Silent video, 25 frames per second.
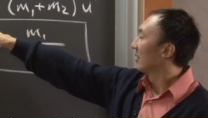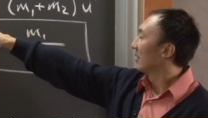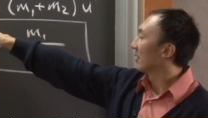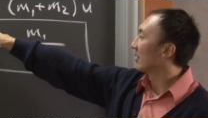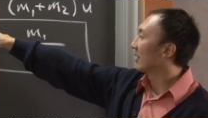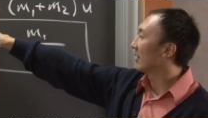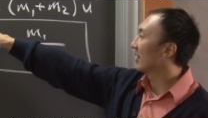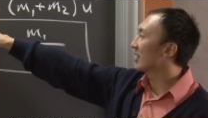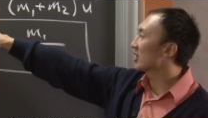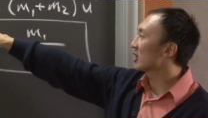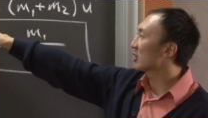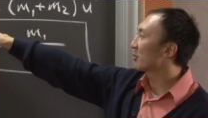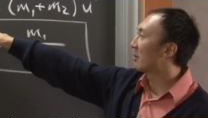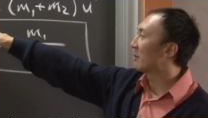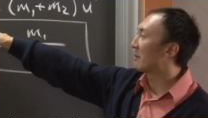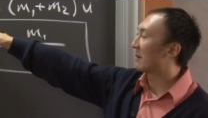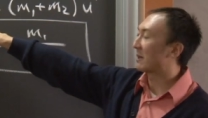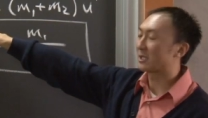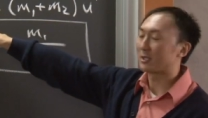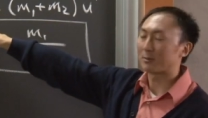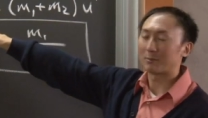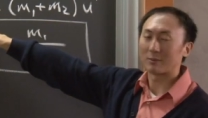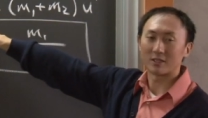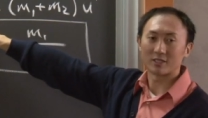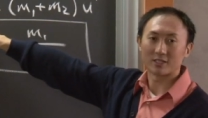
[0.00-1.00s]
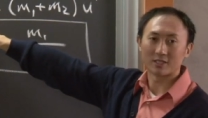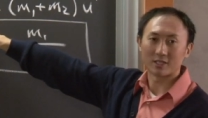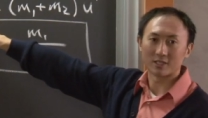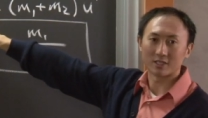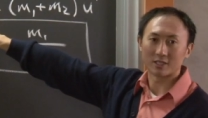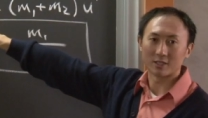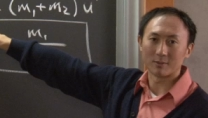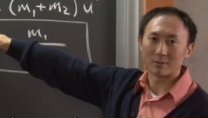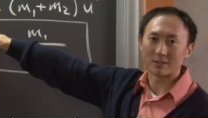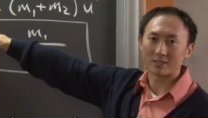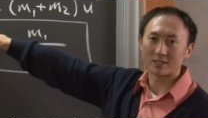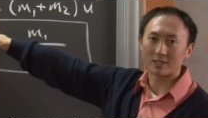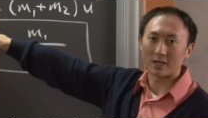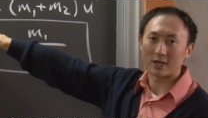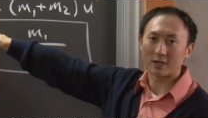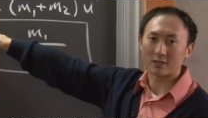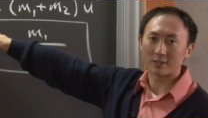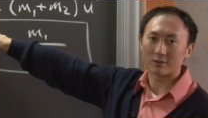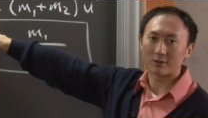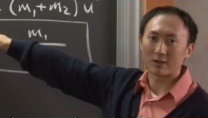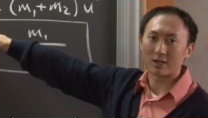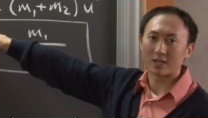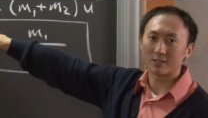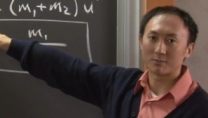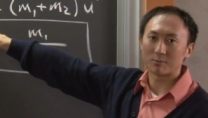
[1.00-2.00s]
The initial momentum of the system is
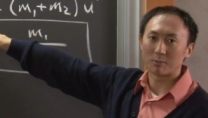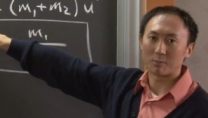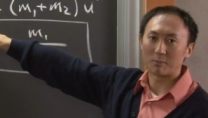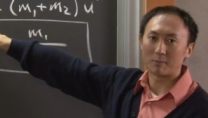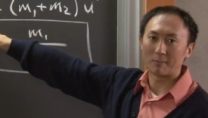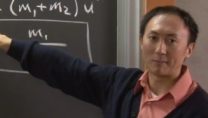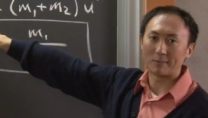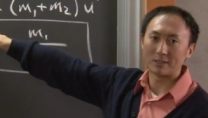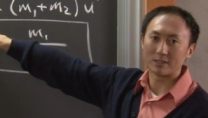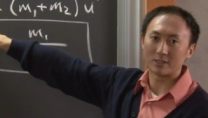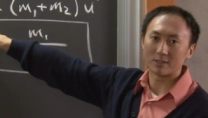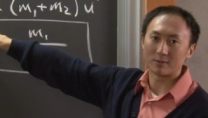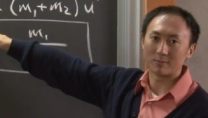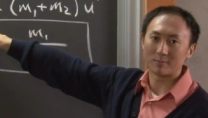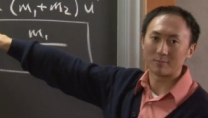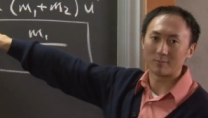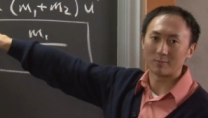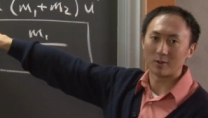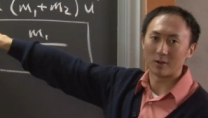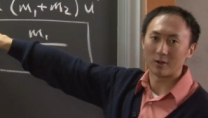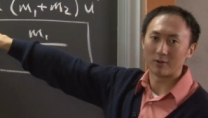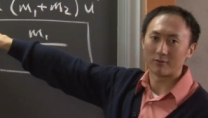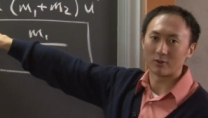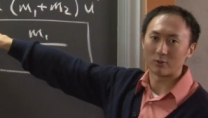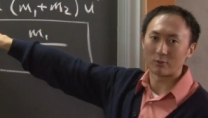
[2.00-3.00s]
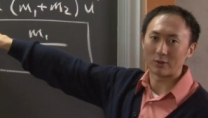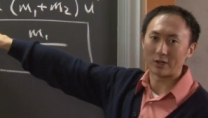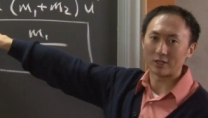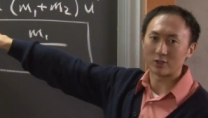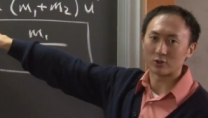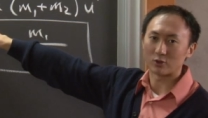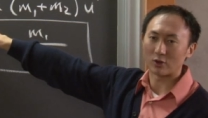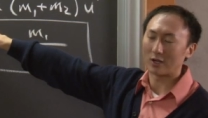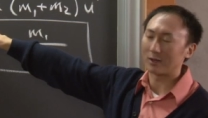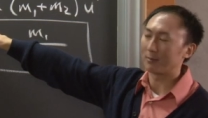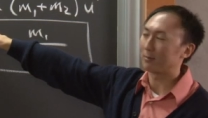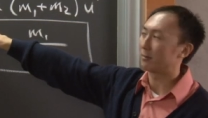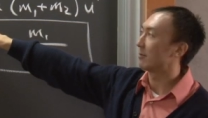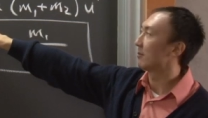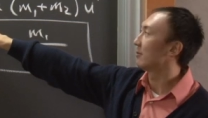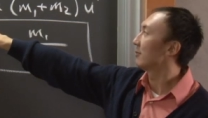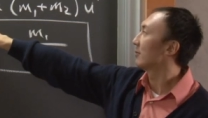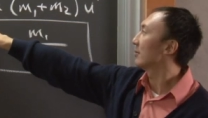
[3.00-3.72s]
characterized by momentum of the raindrop,